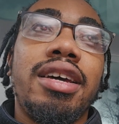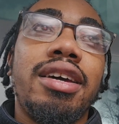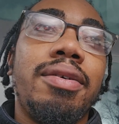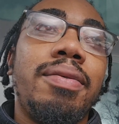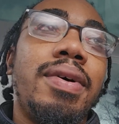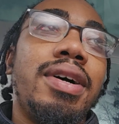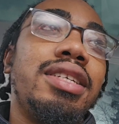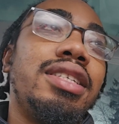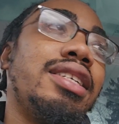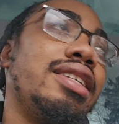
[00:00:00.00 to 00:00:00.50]
It
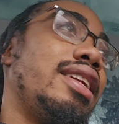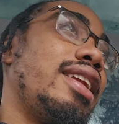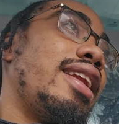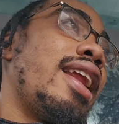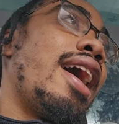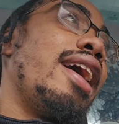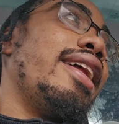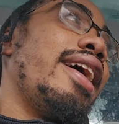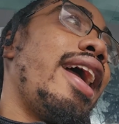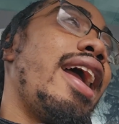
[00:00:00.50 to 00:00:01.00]
wasn't
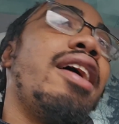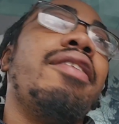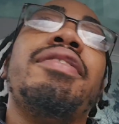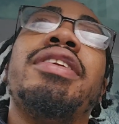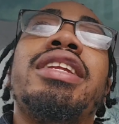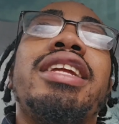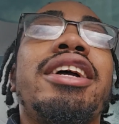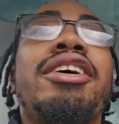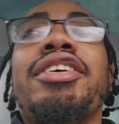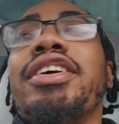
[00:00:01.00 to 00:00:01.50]
not
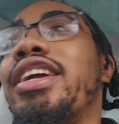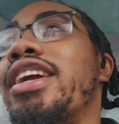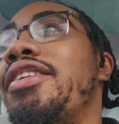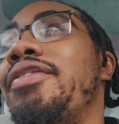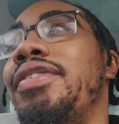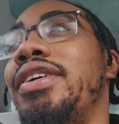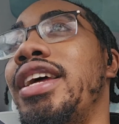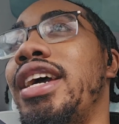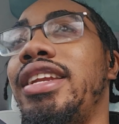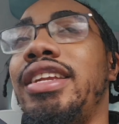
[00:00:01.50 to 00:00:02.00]
having Derrick
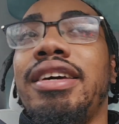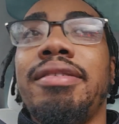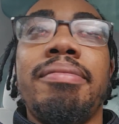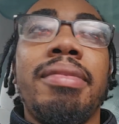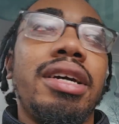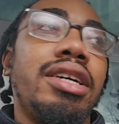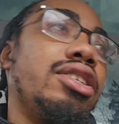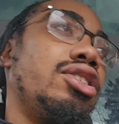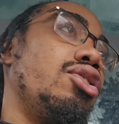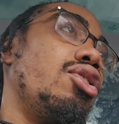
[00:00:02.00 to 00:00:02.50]
Henry that didn't
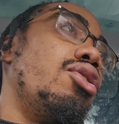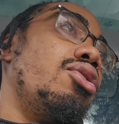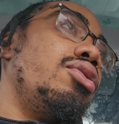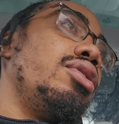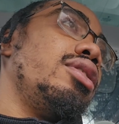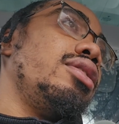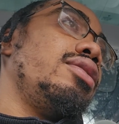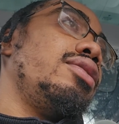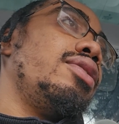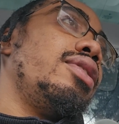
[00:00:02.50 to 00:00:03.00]
make us
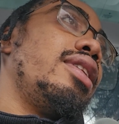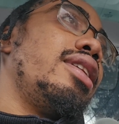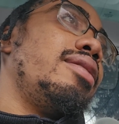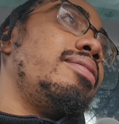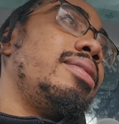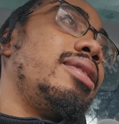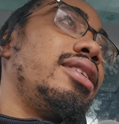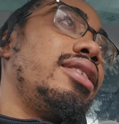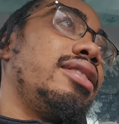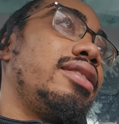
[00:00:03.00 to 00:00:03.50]
golden. You know
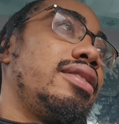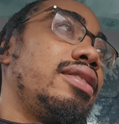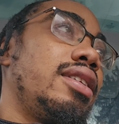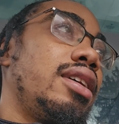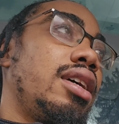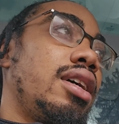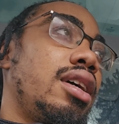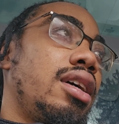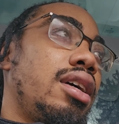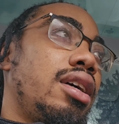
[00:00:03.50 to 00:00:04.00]

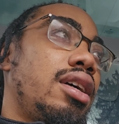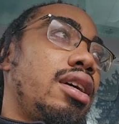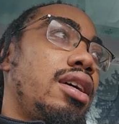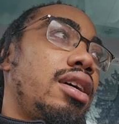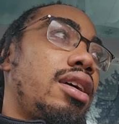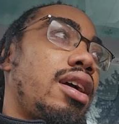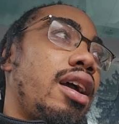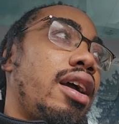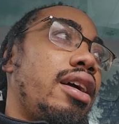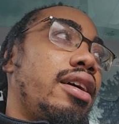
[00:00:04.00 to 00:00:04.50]

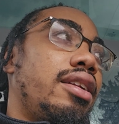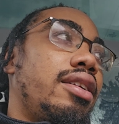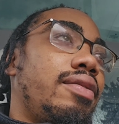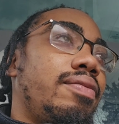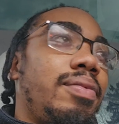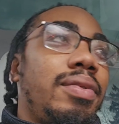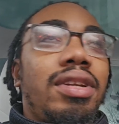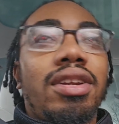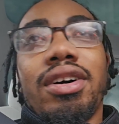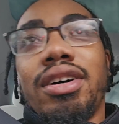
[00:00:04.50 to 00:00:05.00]
what I mean?
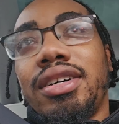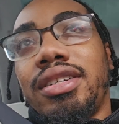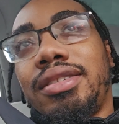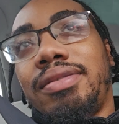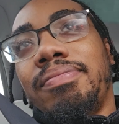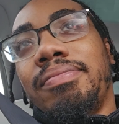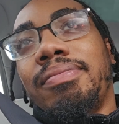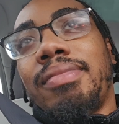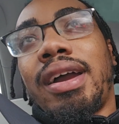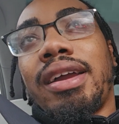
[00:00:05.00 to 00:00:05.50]
And we
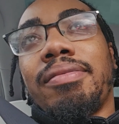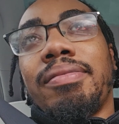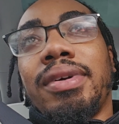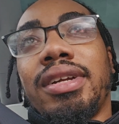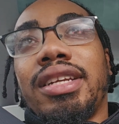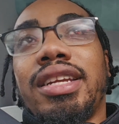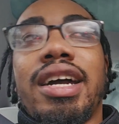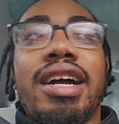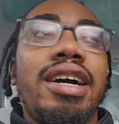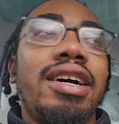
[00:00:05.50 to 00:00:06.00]
lost Mike
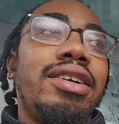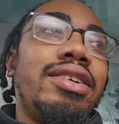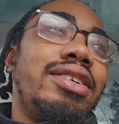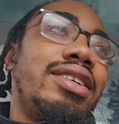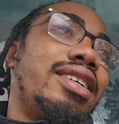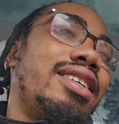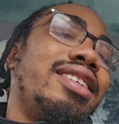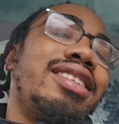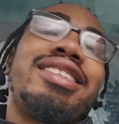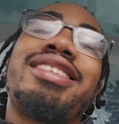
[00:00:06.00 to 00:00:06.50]

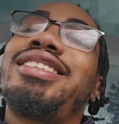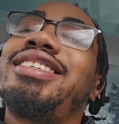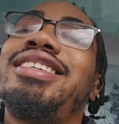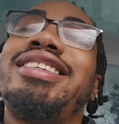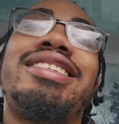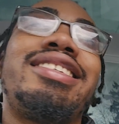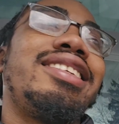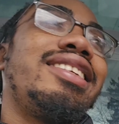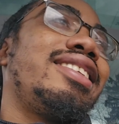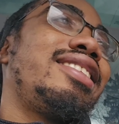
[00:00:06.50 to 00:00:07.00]
Macdonald.
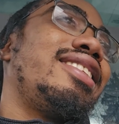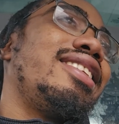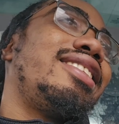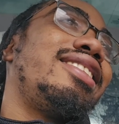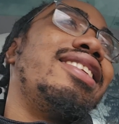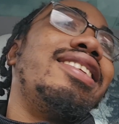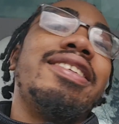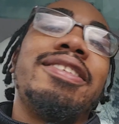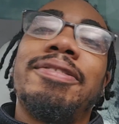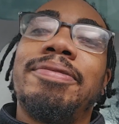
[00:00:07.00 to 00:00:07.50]
It's it's a
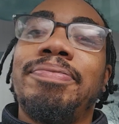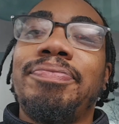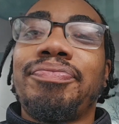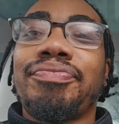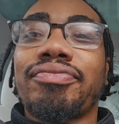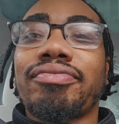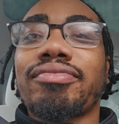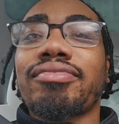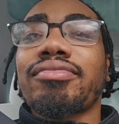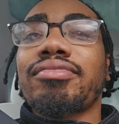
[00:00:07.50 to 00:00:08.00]
ton.
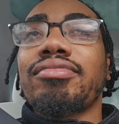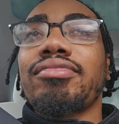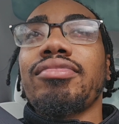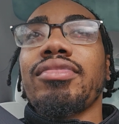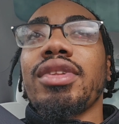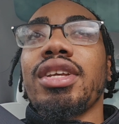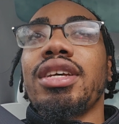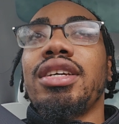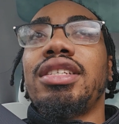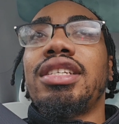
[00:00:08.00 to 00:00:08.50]

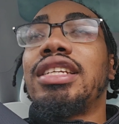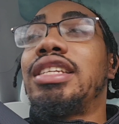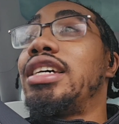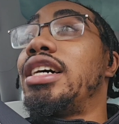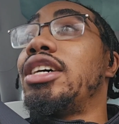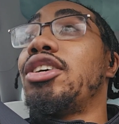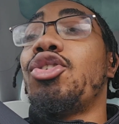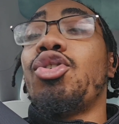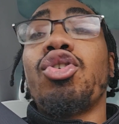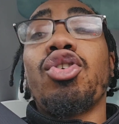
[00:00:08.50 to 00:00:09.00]
It's a
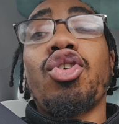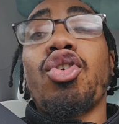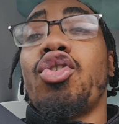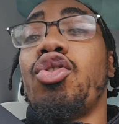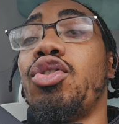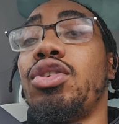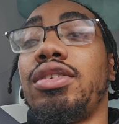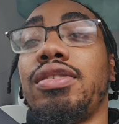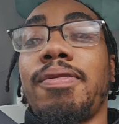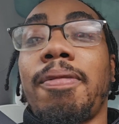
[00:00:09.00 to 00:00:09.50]
ton going
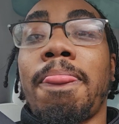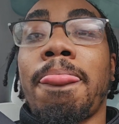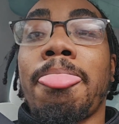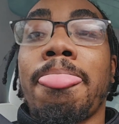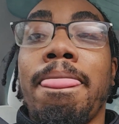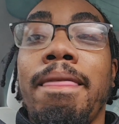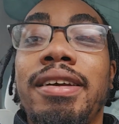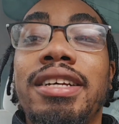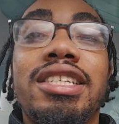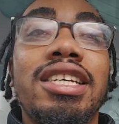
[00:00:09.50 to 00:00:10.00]
on.
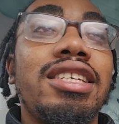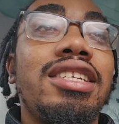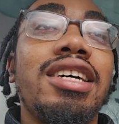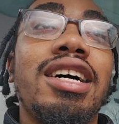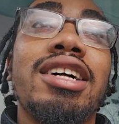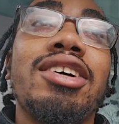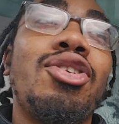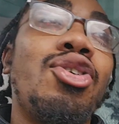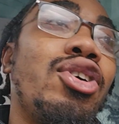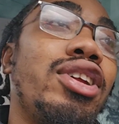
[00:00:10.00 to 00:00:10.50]
It's a
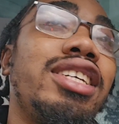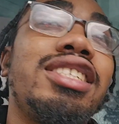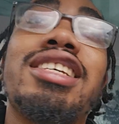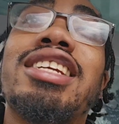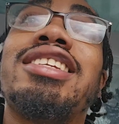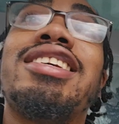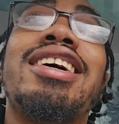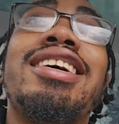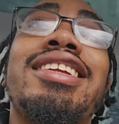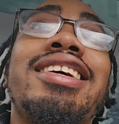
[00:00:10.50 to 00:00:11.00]
ton going. It's
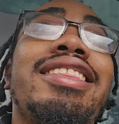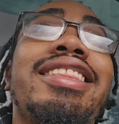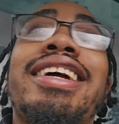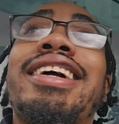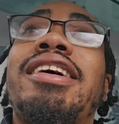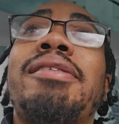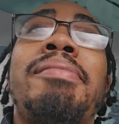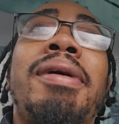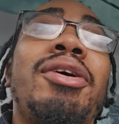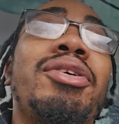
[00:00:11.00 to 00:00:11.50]
a ton to
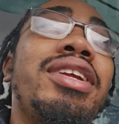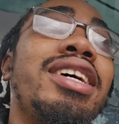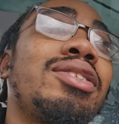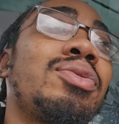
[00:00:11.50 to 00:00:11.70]
think about.